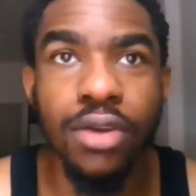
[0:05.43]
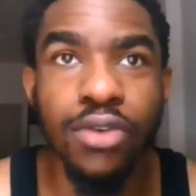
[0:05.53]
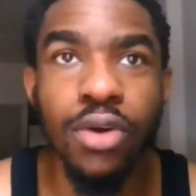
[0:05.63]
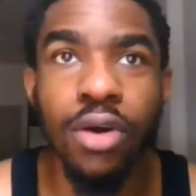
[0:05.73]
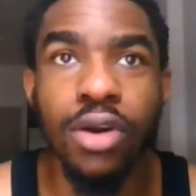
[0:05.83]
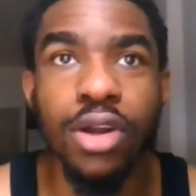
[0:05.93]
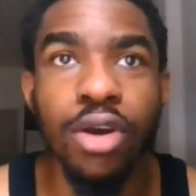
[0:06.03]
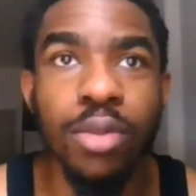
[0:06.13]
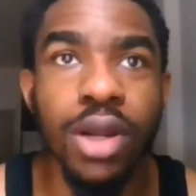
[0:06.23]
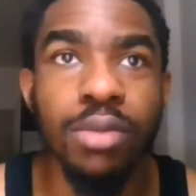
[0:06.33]
If you don't already
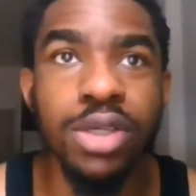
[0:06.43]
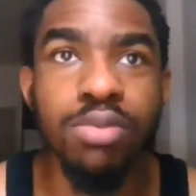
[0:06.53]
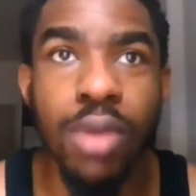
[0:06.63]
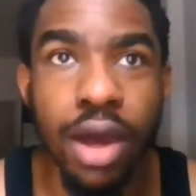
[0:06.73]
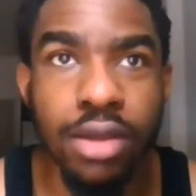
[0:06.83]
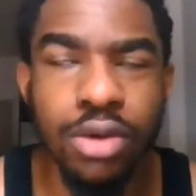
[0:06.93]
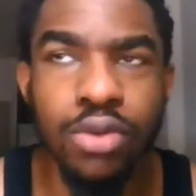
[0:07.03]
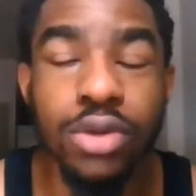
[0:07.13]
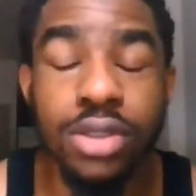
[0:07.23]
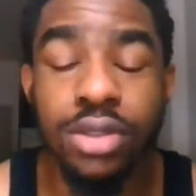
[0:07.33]
know, my name is Matthew,
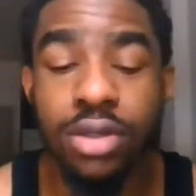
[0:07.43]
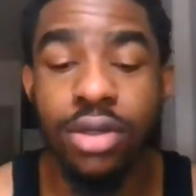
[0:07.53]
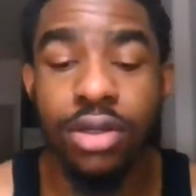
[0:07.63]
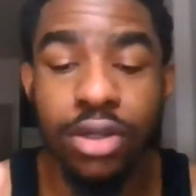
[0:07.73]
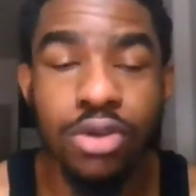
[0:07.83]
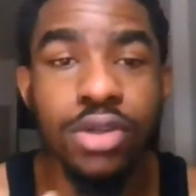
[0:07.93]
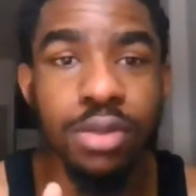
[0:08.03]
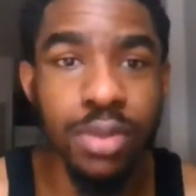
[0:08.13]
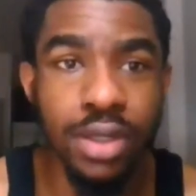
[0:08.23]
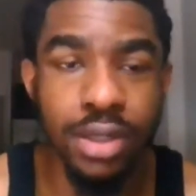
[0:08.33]
which literally
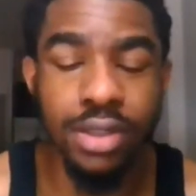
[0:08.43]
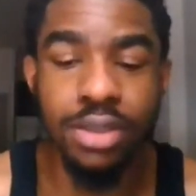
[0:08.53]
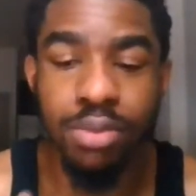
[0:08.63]
means,